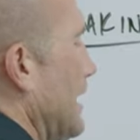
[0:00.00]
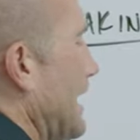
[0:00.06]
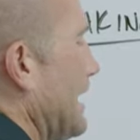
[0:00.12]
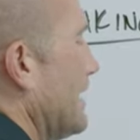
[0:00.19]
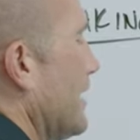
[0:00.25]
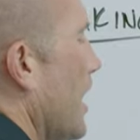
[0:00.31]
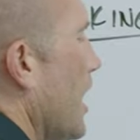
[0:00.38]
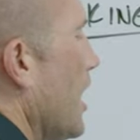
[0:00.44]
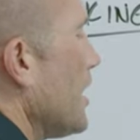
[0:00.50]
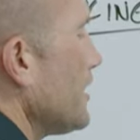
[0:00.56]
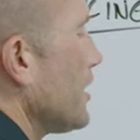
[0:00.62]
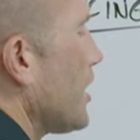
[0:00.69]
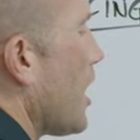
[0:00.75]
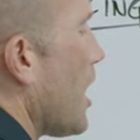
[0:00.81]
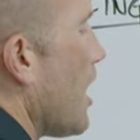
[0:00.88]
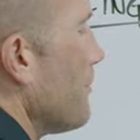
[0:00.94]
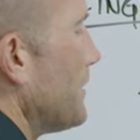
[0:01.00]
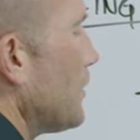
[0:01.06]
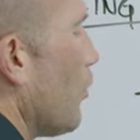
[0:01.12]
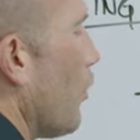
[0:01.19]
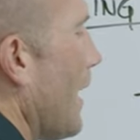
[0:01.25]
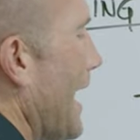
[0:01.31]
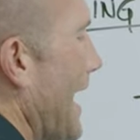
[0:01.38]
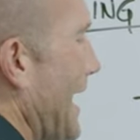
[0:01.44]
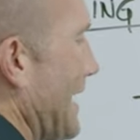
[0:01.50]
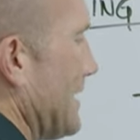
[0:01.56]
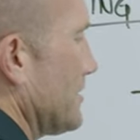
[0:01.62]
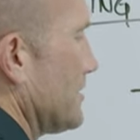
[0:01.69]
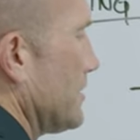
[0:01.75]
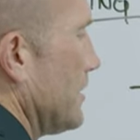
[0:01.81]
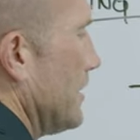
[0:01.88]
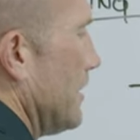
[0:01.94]
in uncommon
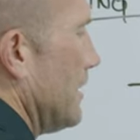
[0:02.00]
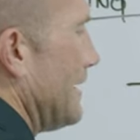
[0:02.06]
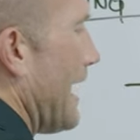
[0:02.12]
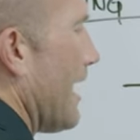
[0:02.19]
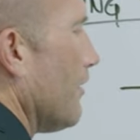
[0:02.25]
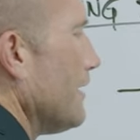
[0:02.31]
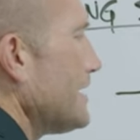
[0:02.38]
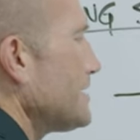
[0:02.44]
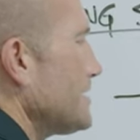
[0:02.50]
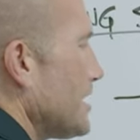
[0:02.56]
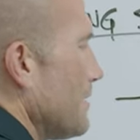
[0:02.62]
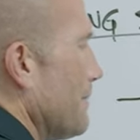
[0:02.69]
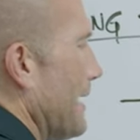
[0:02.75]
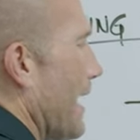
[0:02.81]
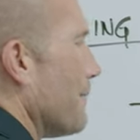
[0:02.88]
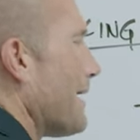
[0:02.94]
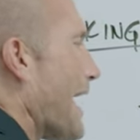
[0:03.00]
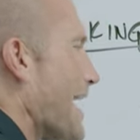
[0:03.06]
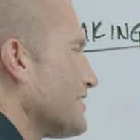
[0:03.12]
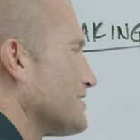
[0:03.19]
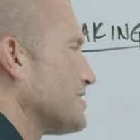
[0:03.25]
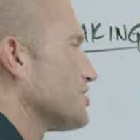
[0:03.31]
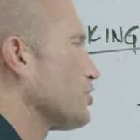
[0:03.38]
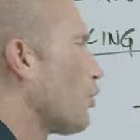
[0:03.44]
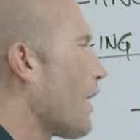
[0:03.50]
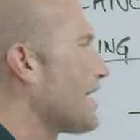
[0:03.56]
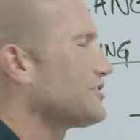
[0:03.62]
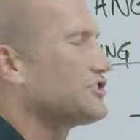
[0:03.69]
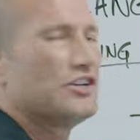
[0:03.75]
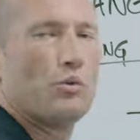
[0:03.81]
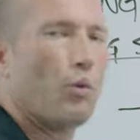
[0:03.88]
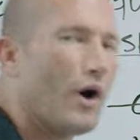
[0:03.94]
ways. Now listen to me. I'm gonna ask this
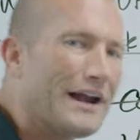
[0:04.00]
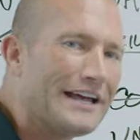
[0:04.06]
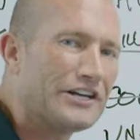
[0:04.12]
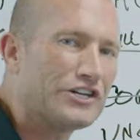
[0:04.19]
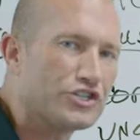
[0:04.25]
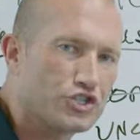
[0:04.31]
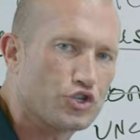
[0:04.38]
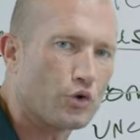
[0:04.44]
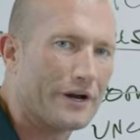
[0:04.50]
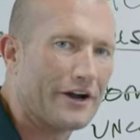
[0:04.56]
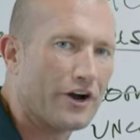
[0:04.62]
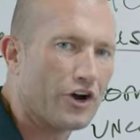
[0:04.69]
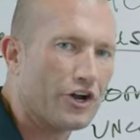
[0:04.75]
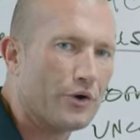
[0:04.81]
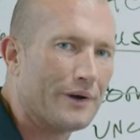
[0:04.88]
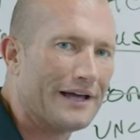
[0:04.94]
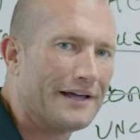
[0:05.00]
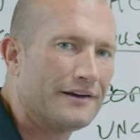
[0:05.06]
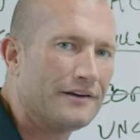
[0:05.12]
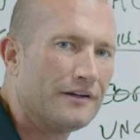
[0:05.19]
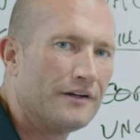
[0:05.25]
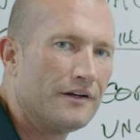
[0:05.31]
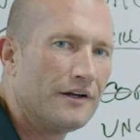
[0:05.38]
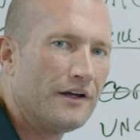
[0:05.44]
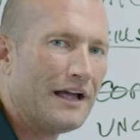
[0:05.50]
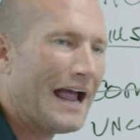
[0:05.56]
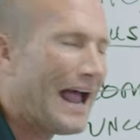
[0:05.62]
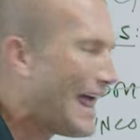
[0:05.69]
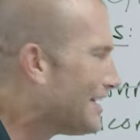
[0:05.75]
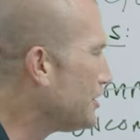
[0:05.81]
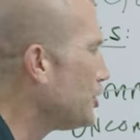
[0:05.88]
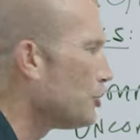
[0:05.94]
question. What industry are you in?
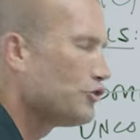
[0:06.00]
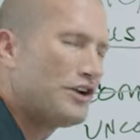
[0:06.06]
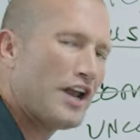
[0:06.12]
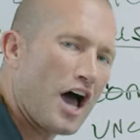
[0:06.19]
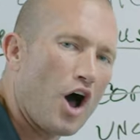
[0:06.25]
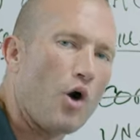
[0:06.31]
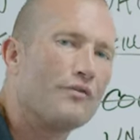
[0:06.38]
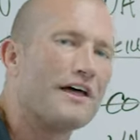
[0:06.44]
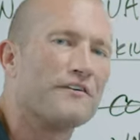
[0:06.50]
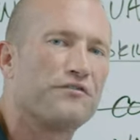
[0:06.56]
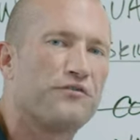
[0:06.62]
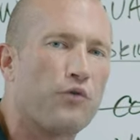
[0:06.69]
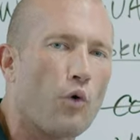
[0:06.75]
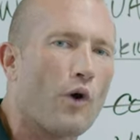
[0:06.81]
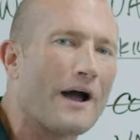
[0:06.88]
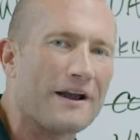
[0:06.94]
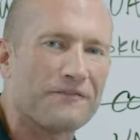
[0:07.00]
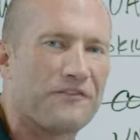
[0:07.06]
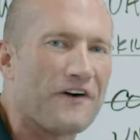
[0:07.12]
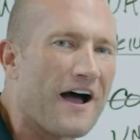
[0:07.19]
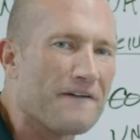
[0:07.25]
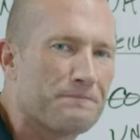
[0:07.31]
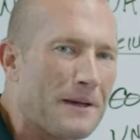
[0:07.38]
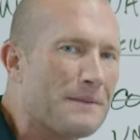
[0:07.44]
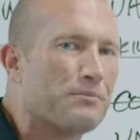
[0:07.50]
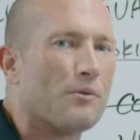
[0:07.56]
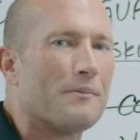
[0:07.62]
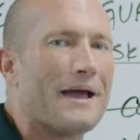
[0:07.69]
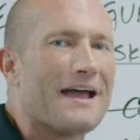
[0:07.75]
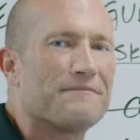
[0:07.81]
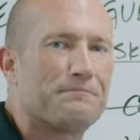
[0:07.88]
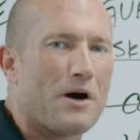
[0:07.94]
And you know that 4 out of 5 people
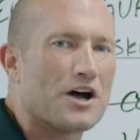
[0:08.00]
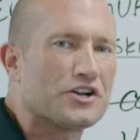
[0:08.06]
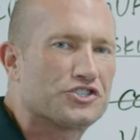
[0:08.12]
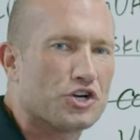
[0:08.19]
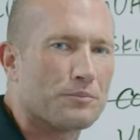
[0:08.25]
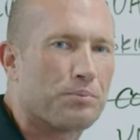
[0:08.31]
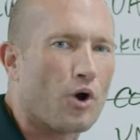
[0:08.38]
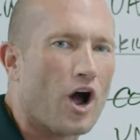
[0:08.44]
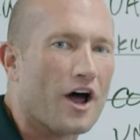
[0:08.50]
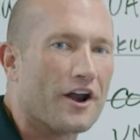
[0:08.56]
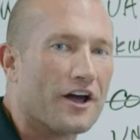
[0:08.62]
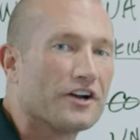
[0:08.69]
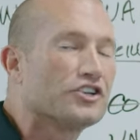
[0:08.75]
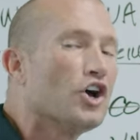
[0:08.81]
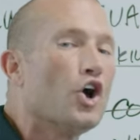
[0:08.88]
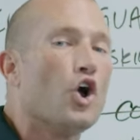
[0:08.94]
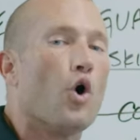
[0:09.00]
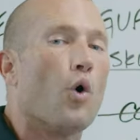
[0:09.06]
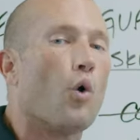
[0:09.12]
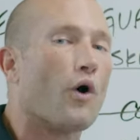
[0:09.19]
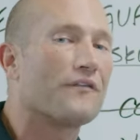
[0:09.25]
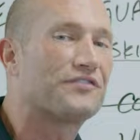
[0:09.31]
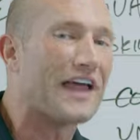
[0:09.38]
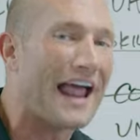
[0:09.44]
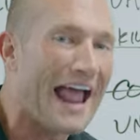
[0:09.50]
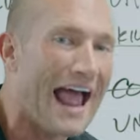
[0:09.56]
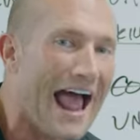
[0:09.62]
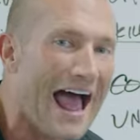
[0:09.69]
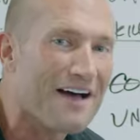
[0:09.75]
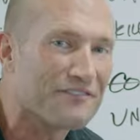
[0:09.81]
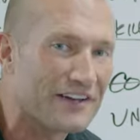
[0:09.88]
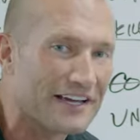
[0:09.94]
may have bought your product, or if they
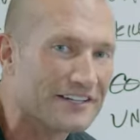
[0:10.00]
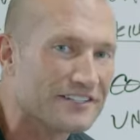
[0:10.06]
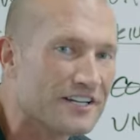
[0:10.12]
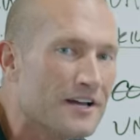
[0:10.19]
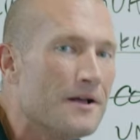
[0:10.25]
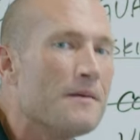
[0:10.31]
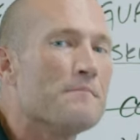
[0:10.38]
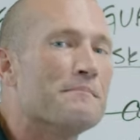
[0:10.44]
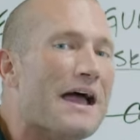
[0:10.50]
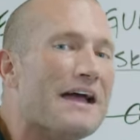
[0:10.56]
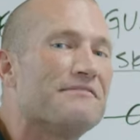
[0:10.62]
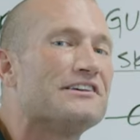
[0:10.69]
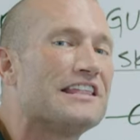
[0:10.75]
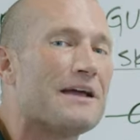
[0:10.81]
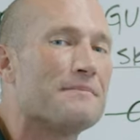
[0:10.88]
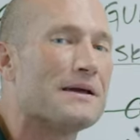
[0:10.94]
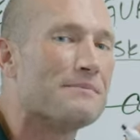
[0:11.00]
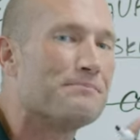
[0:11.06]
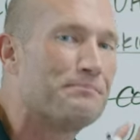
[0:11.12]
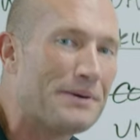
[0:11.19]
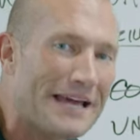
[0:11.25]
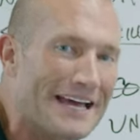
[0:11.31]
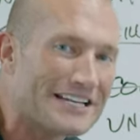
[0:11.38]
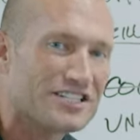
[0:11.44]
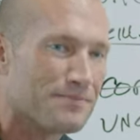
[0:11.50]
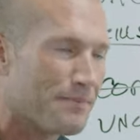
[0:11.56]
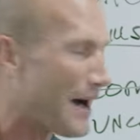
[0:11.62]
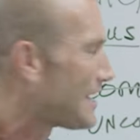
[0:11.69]
haven't, maybe they've been pitched